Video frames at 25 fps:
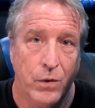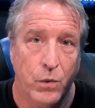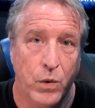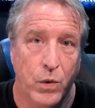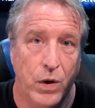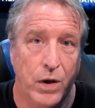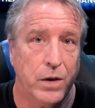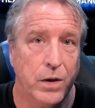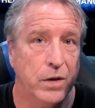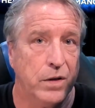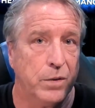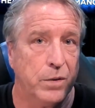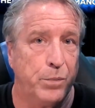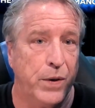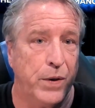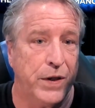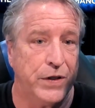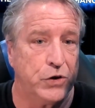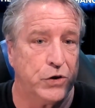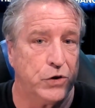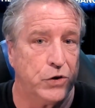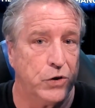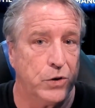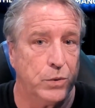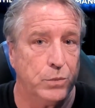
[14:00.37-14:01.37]
Welcome to the
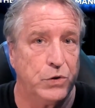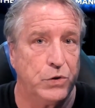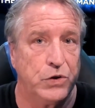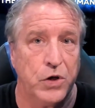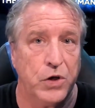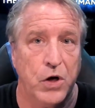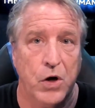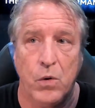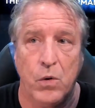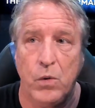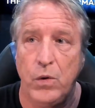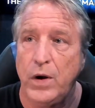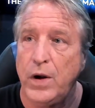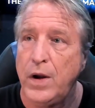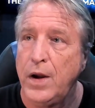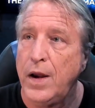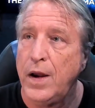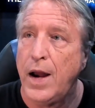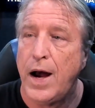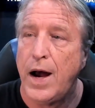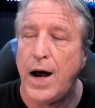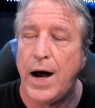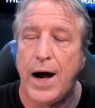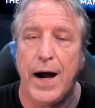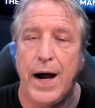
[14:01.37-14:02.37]
Pleasure Dome, so
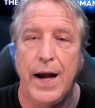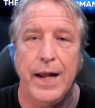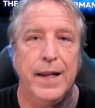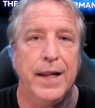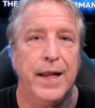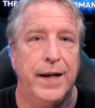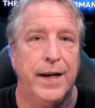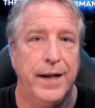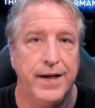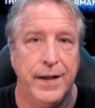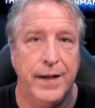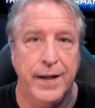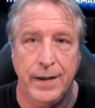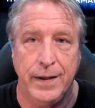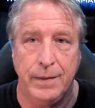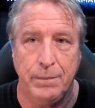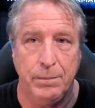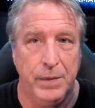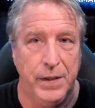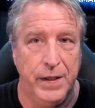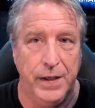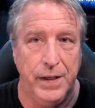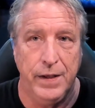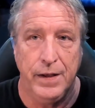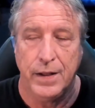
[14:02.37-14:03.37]
I let it hit
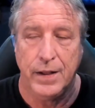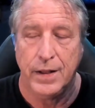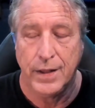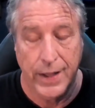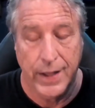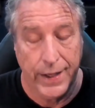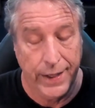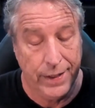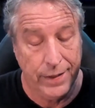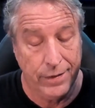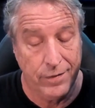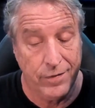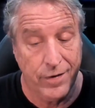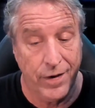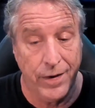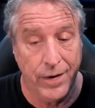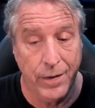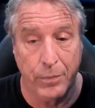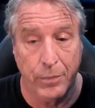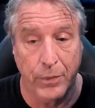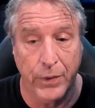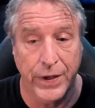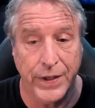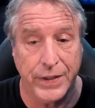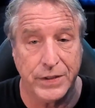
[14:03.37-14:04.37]
me like a ton
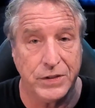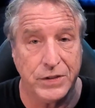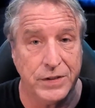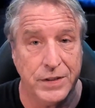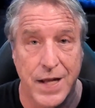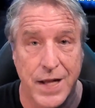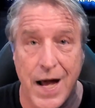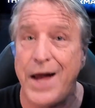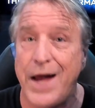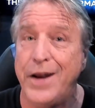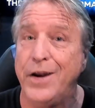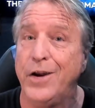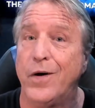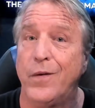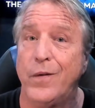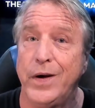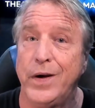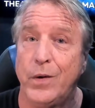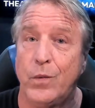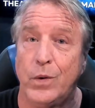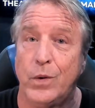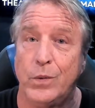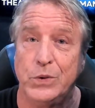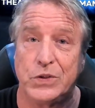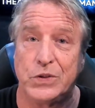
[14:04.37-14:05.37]
of bricks, not
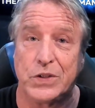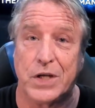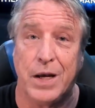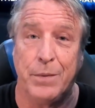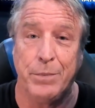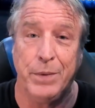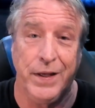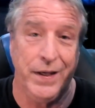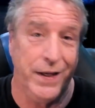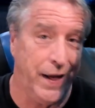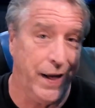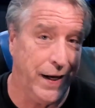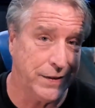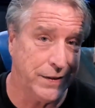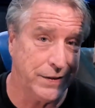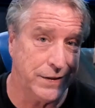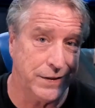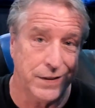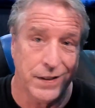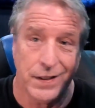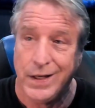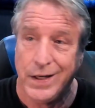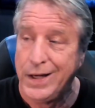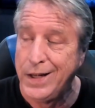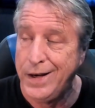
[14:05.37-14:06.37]
knowing what was coming
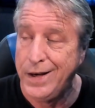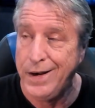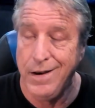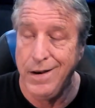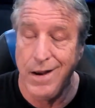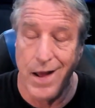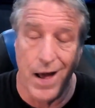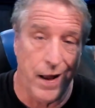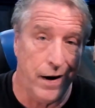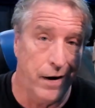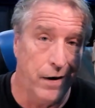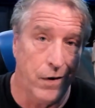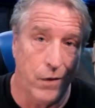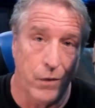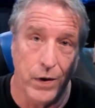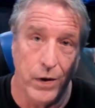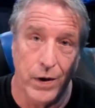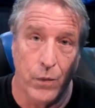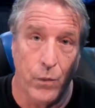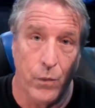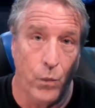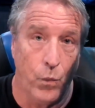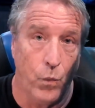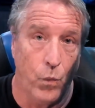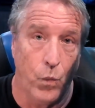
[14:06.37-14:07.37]
next, not
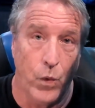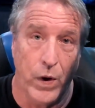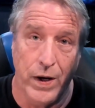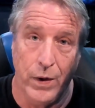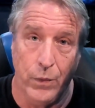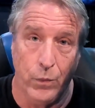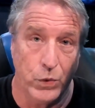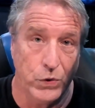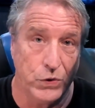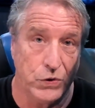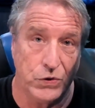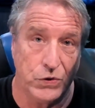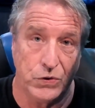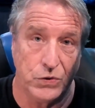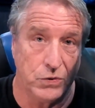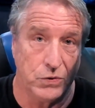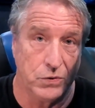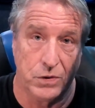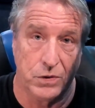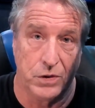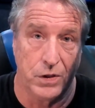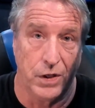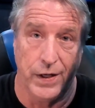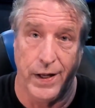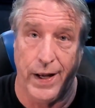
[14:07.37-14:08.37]
knowing when it was
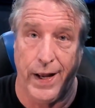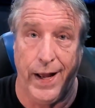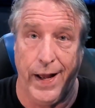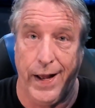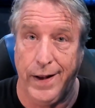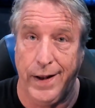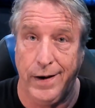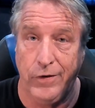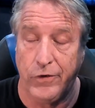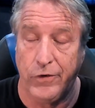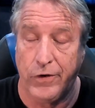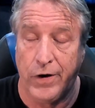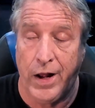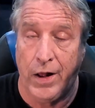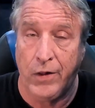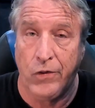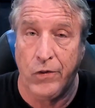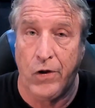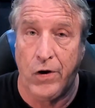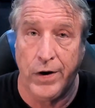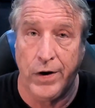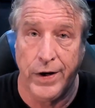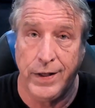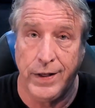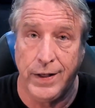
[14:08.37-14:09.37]
going to end or how
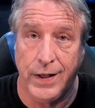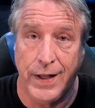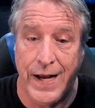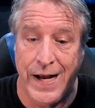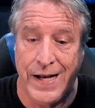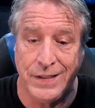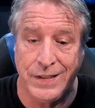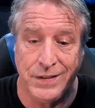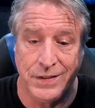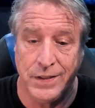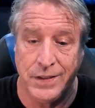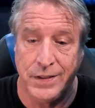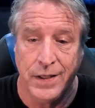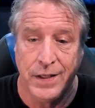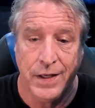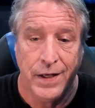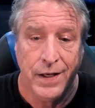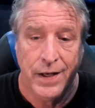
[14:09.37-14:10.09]
long it lasted.